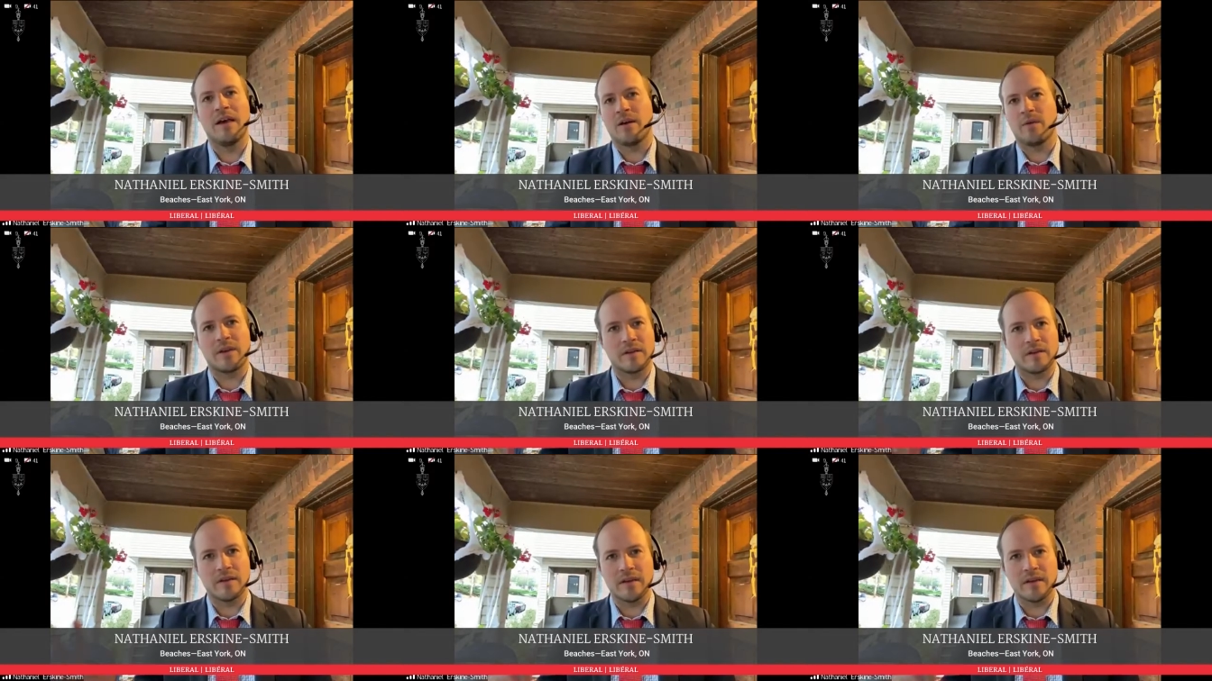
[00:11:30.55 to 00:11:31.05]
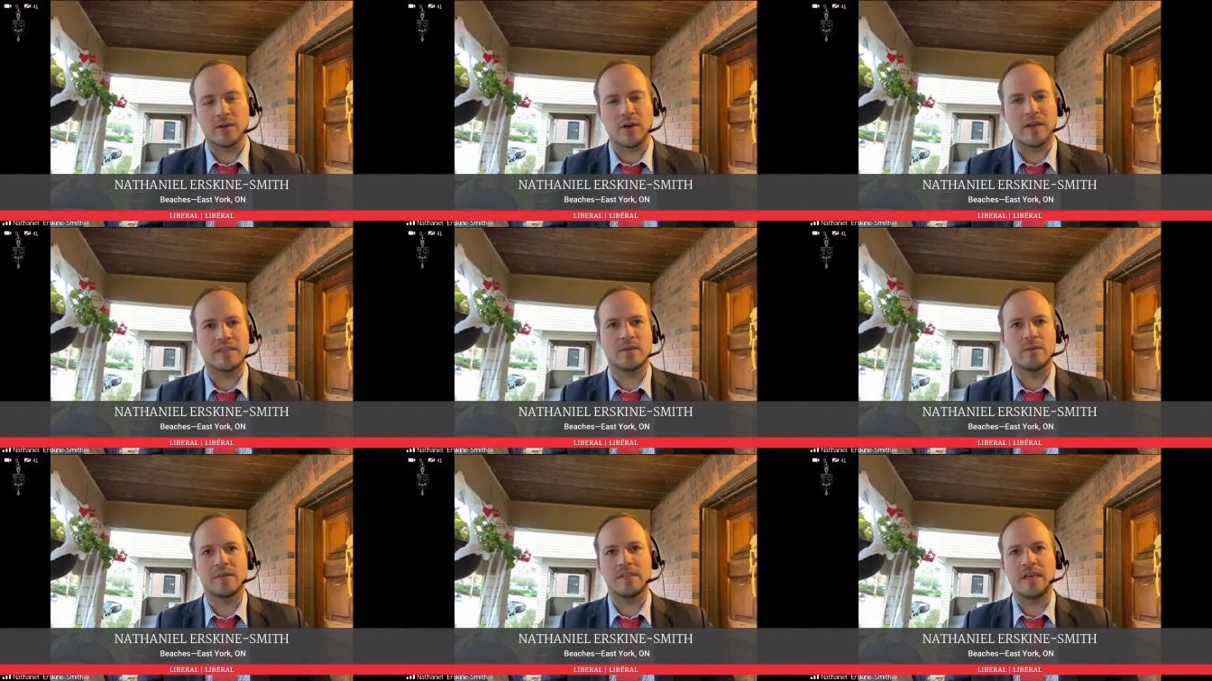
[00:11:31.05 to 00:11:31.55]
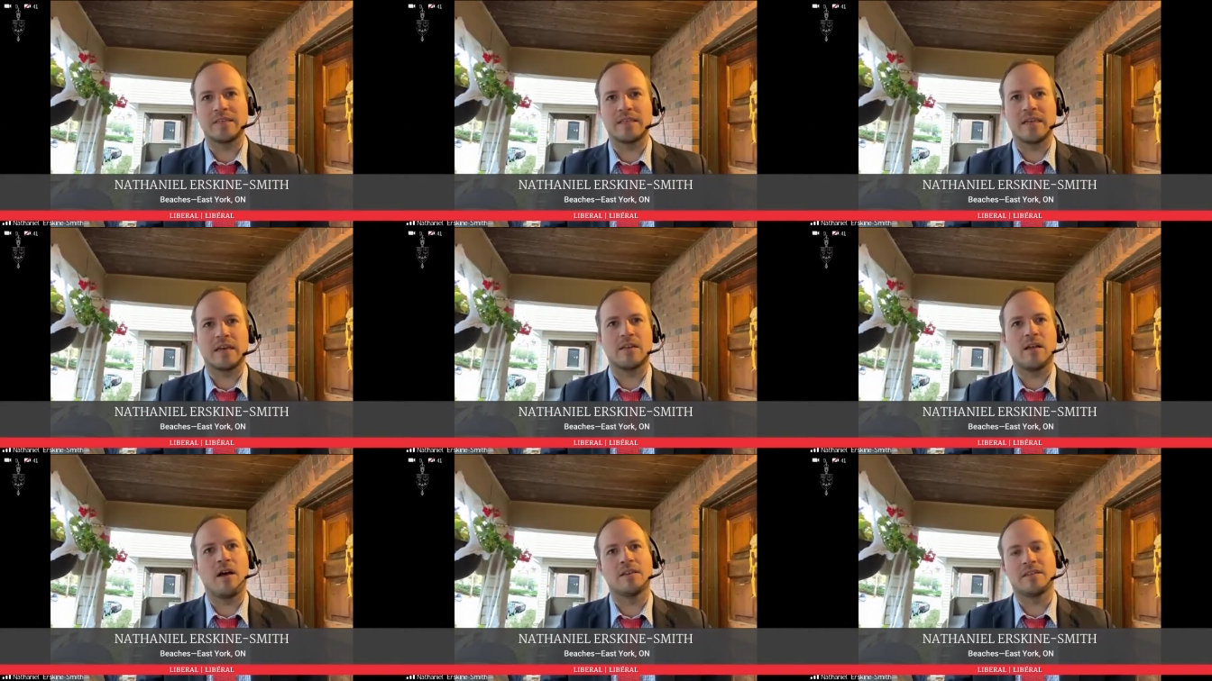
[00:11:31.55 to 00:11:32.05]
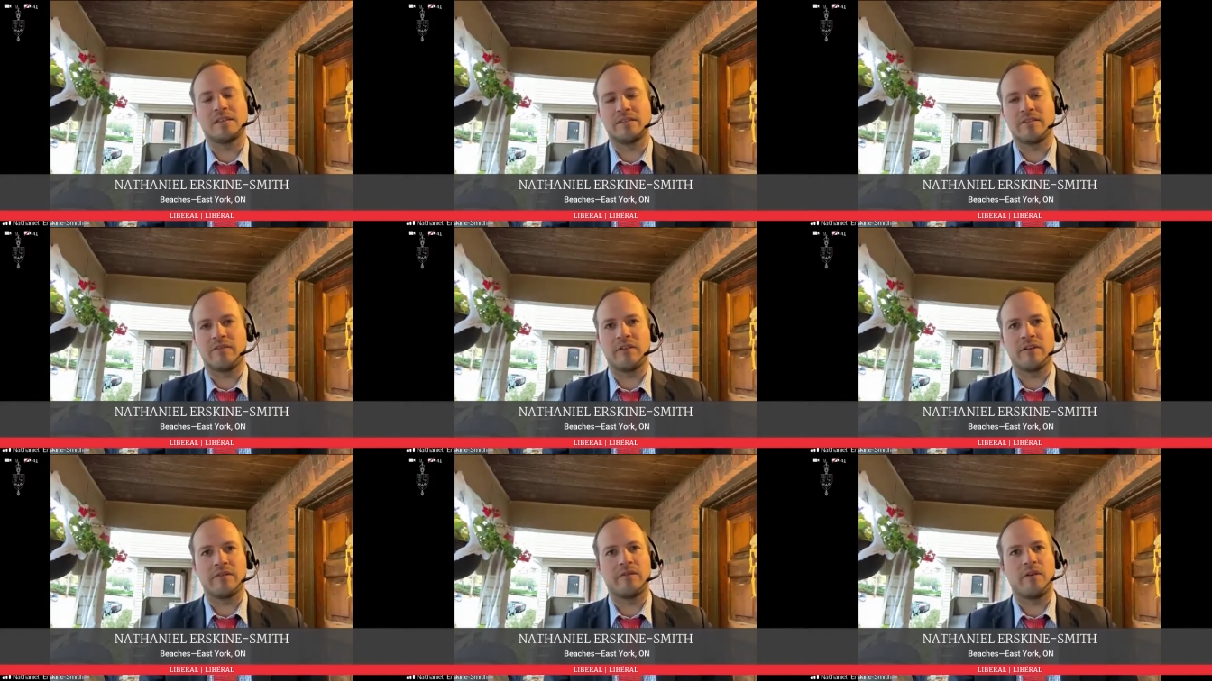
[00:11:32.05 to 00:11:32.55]
We could address it with sunset clauses
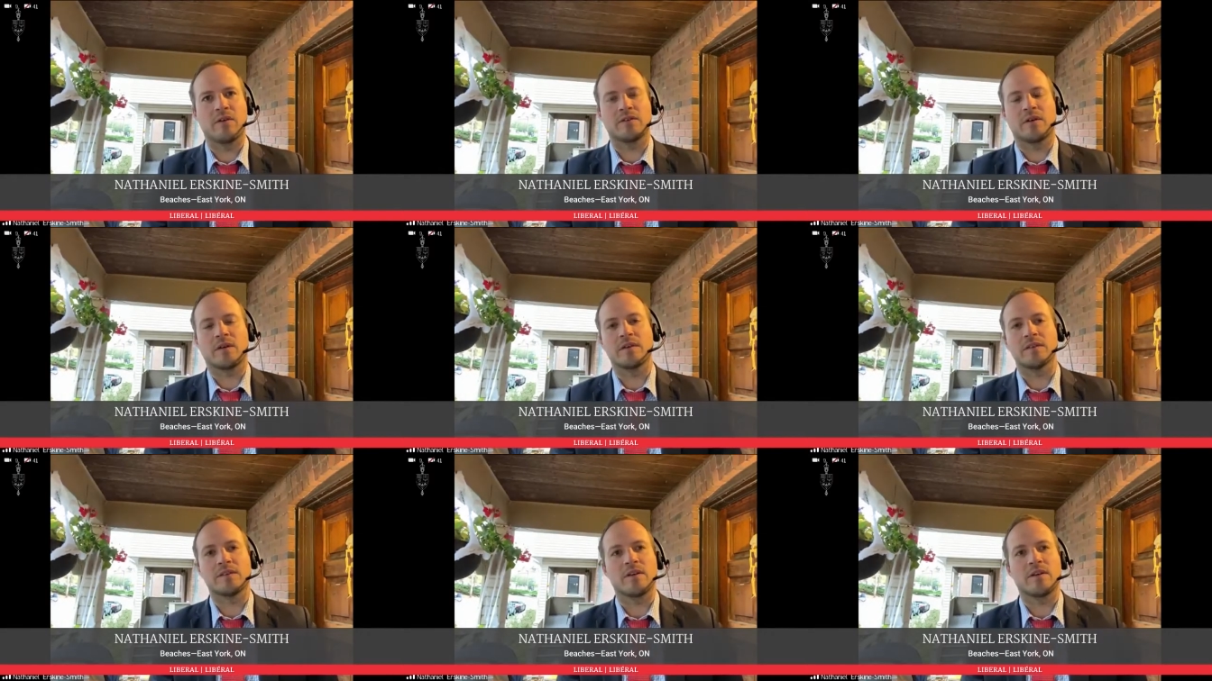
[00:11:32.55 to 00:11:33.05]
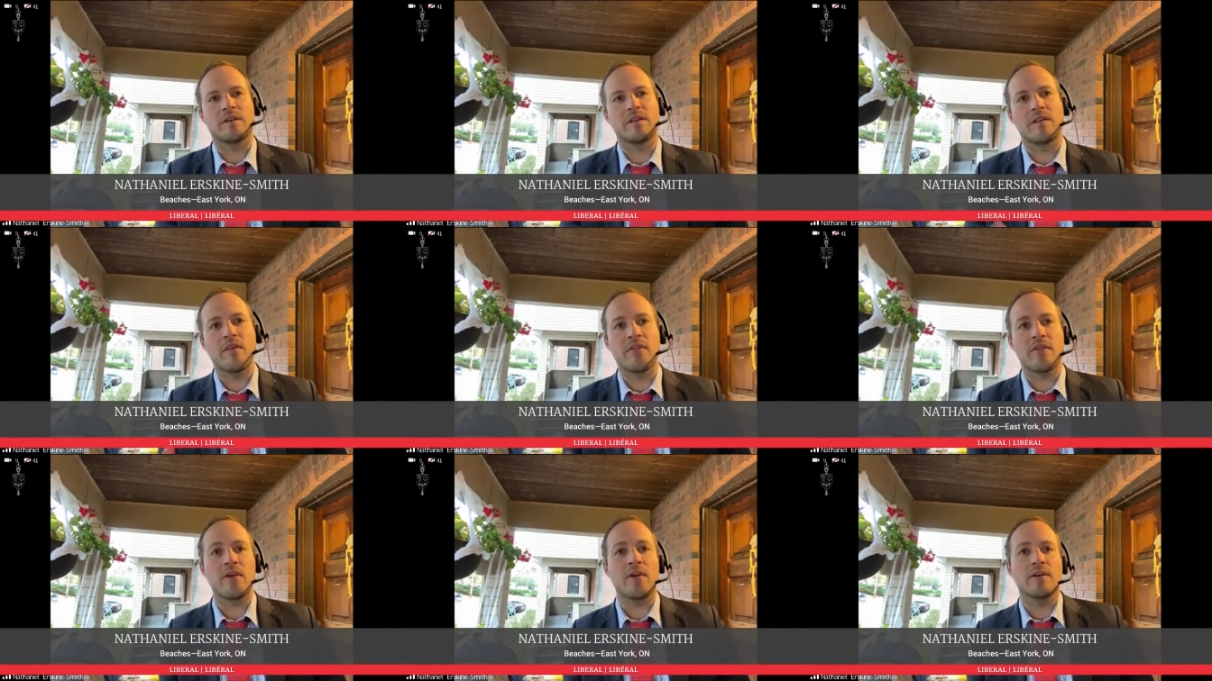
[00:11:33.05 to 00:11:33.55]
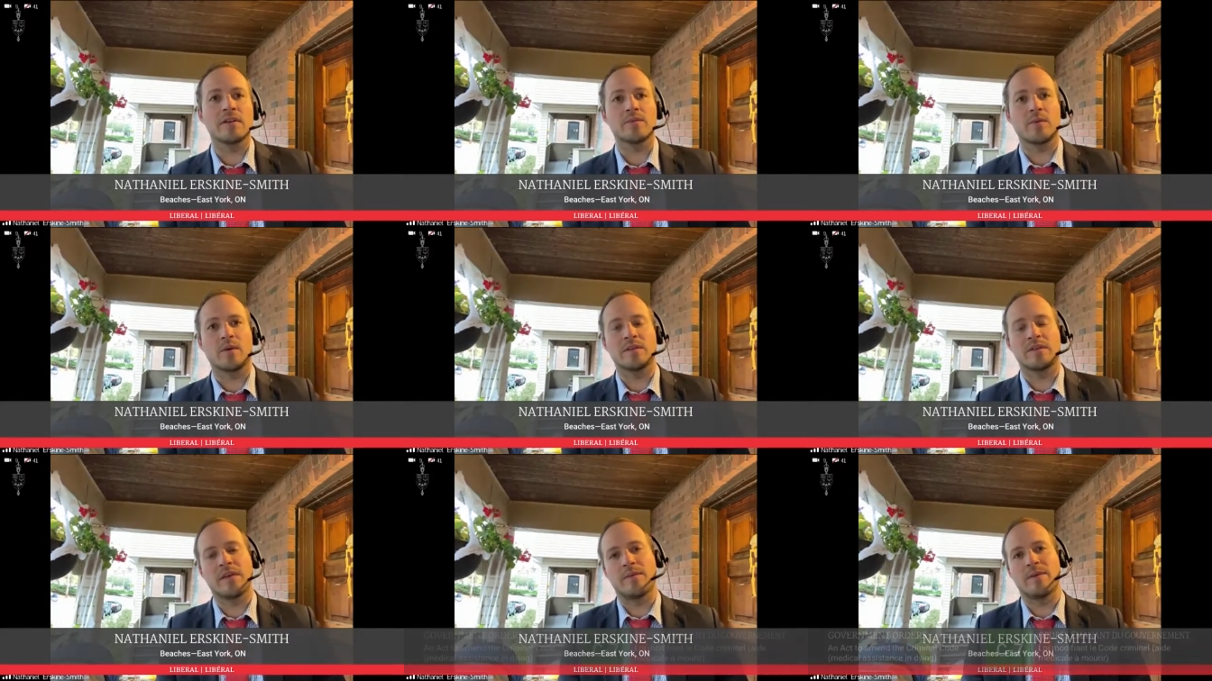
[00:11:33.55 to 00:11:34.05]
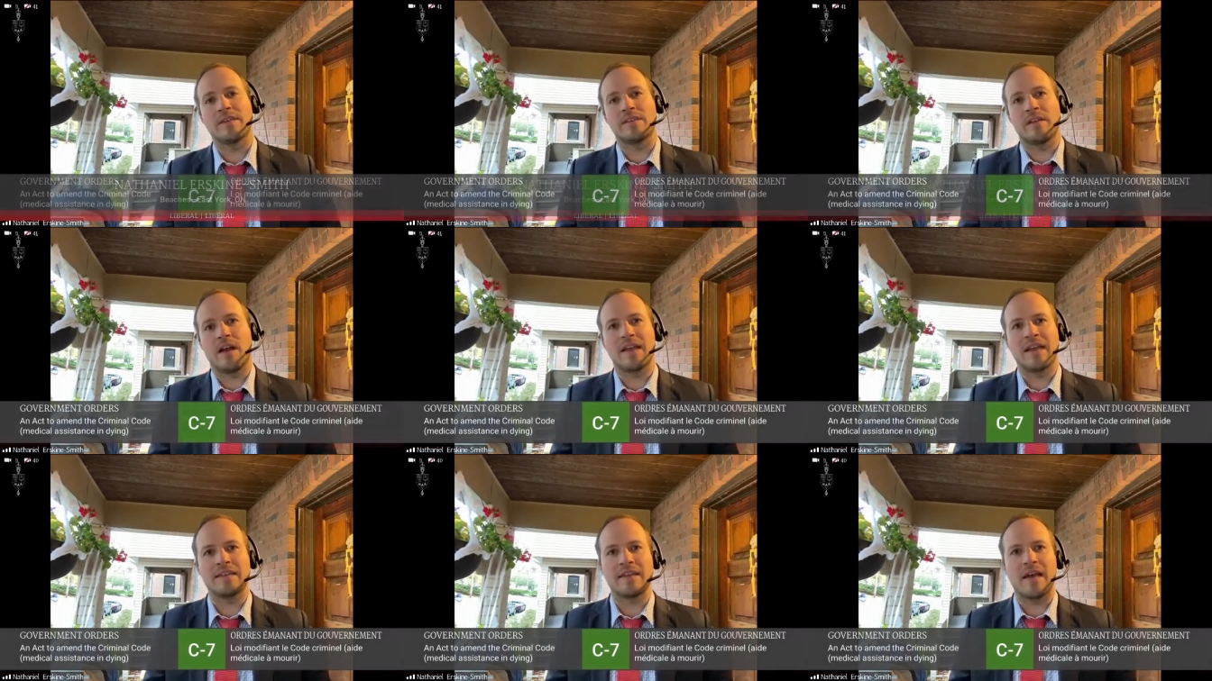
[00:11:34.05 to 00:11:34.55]
if, if folks are concerned. And the third is where someone is
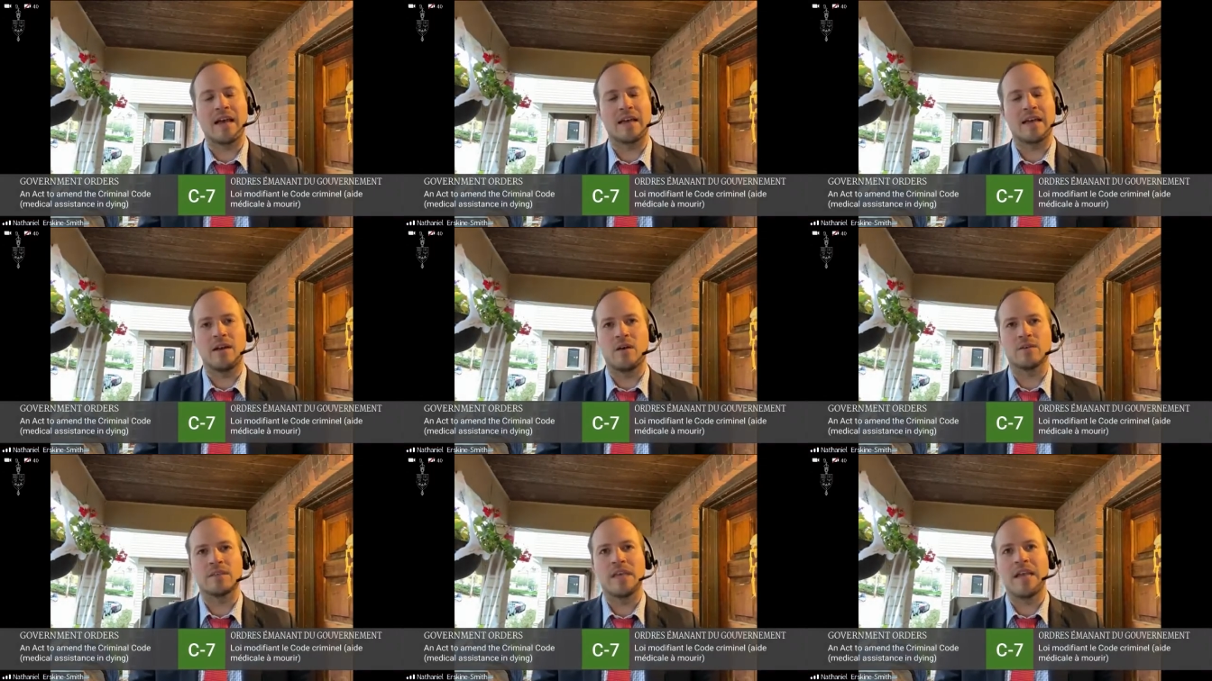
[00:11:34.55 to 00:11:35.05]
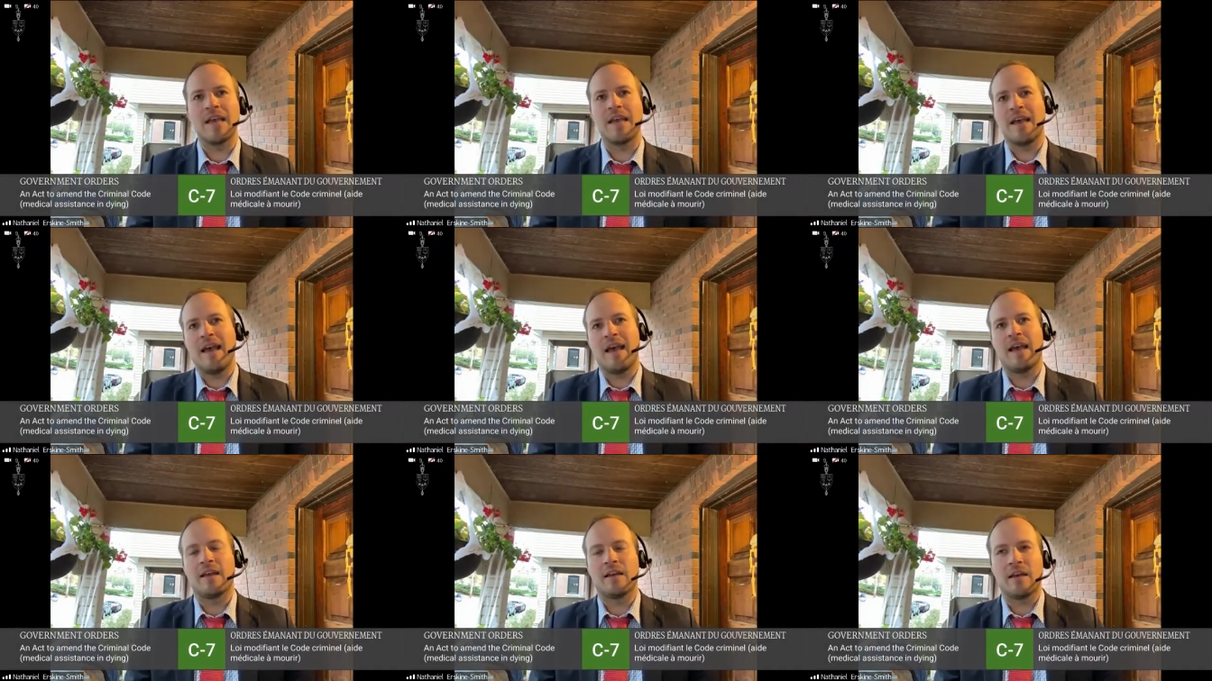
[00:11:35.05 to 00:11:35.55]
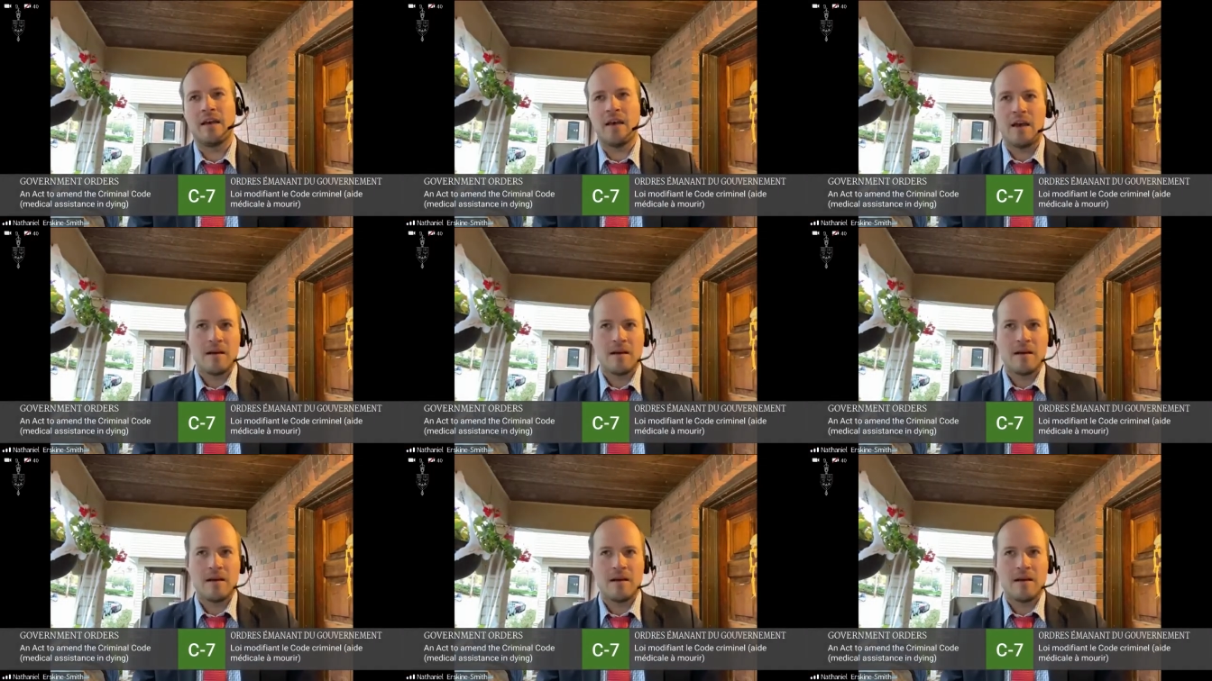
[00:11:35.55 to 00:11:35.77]
not yet diagnosed. And